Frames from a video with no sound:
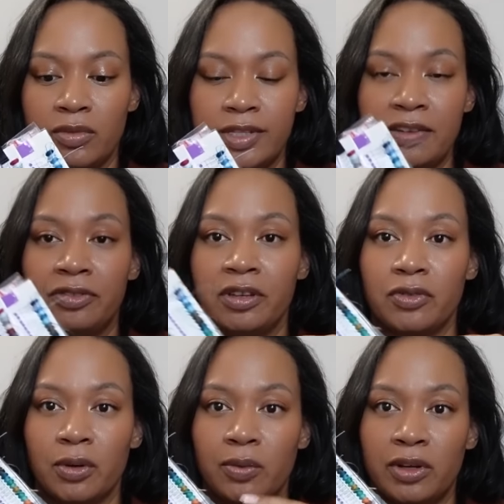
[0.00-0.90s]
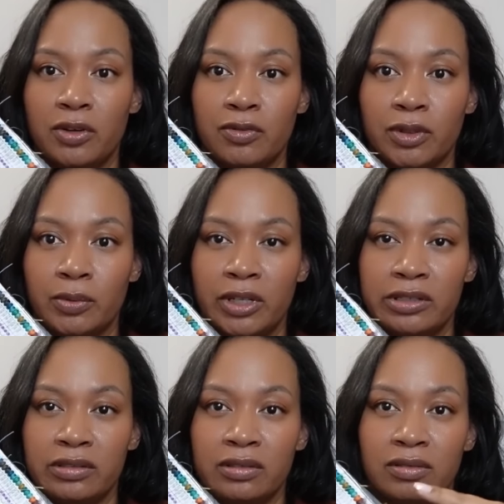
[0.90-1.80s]
definitely for
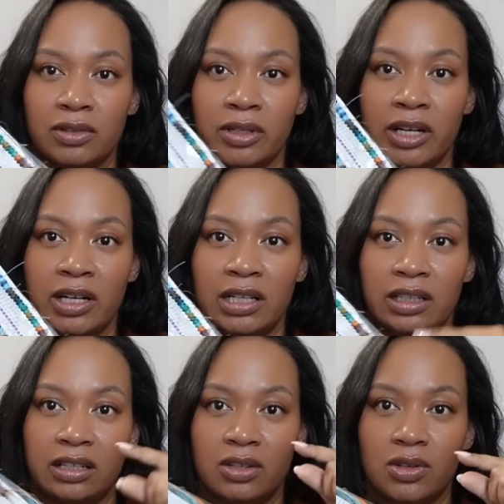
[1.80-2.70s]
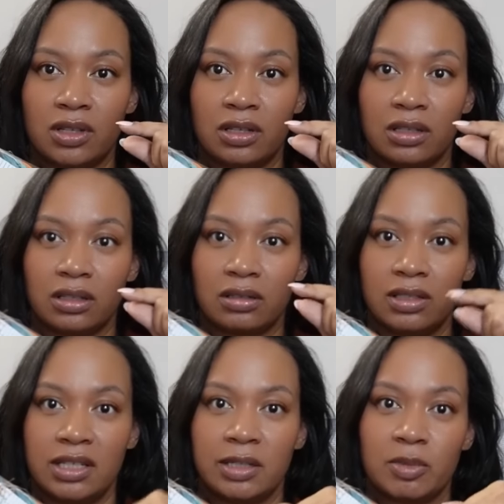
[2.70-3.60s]
1/1 thread, I like using
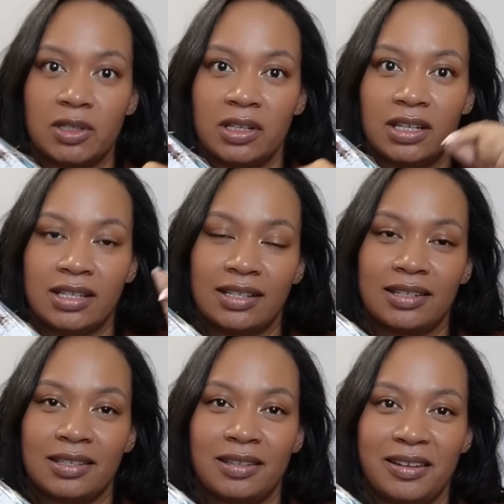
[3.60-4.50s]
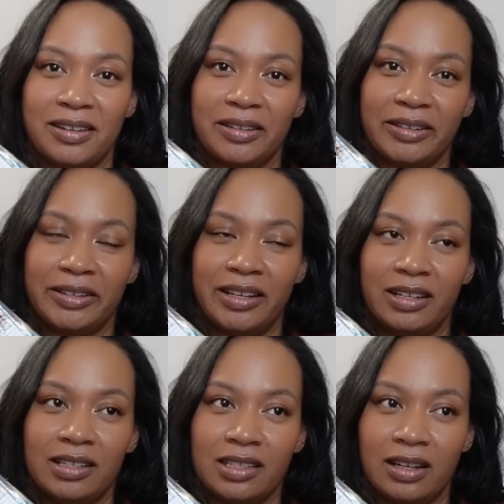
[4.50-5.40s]
DMC because it's like,
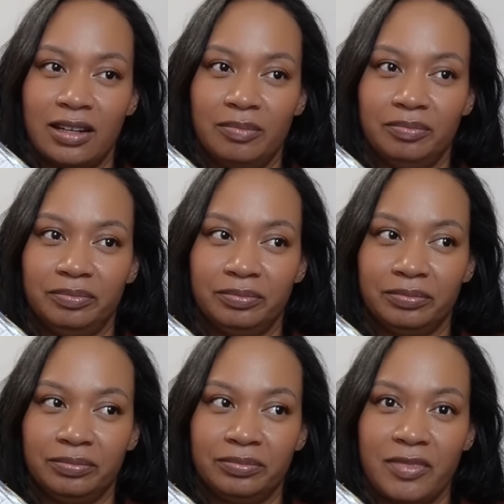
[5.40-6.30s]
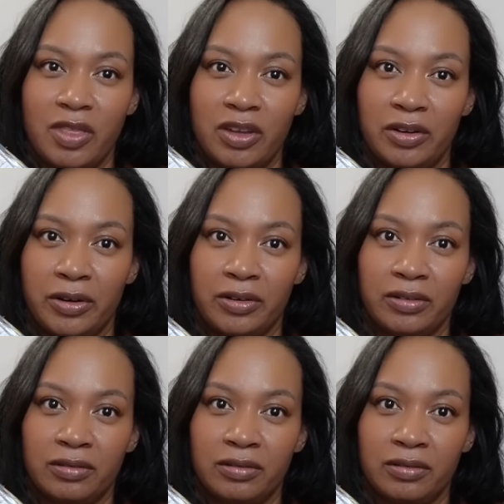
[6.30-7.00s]
it's thinner